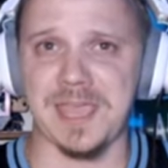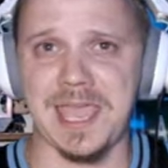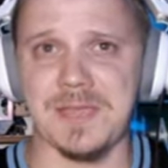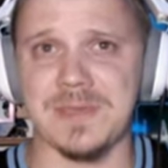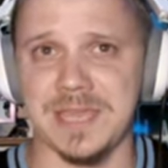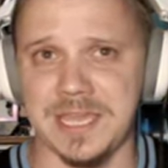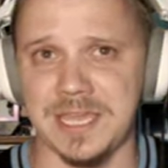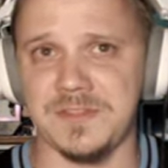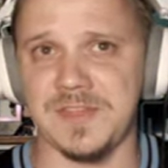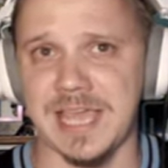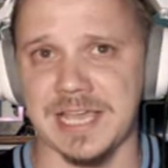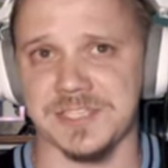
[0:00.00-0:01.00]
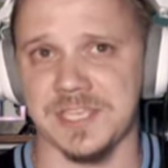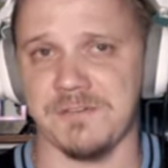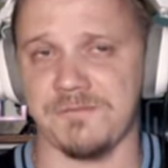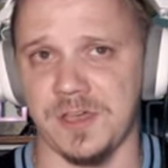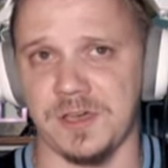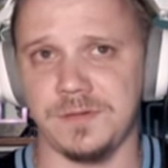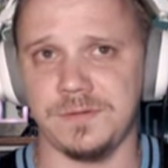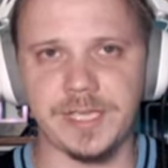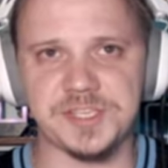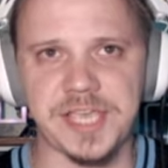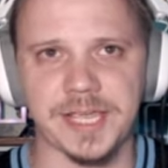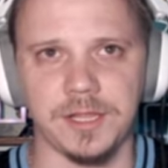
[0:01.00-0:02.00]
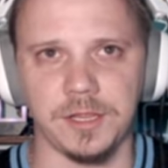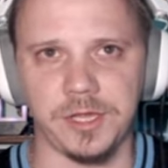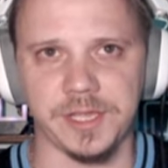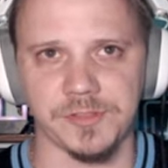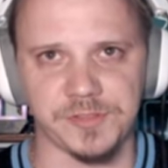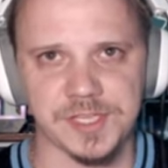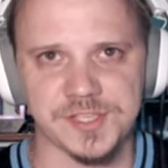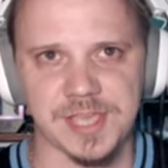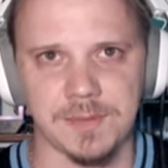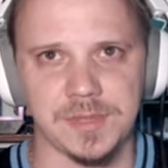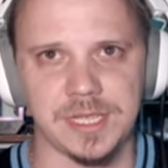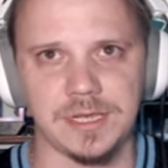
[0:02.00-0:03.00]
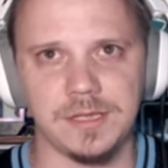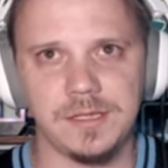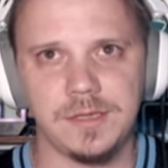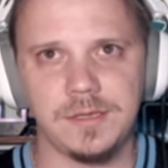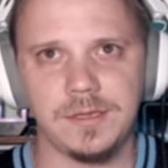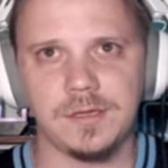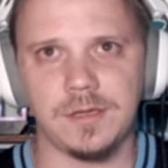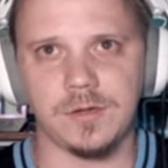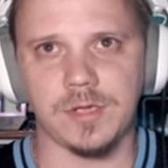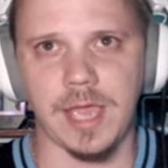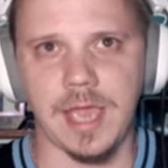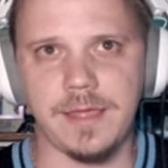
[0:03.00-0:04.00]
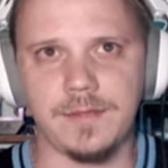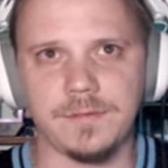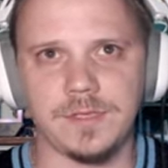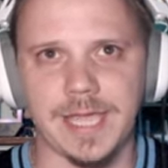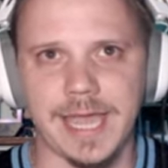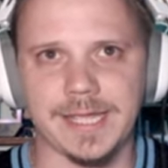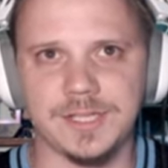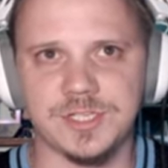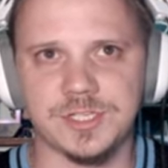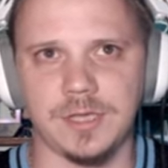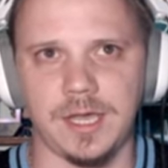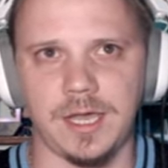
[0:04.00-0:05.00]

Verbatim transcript: game in the SFL. We're just taking a look at this. I mean, okay, Yakin's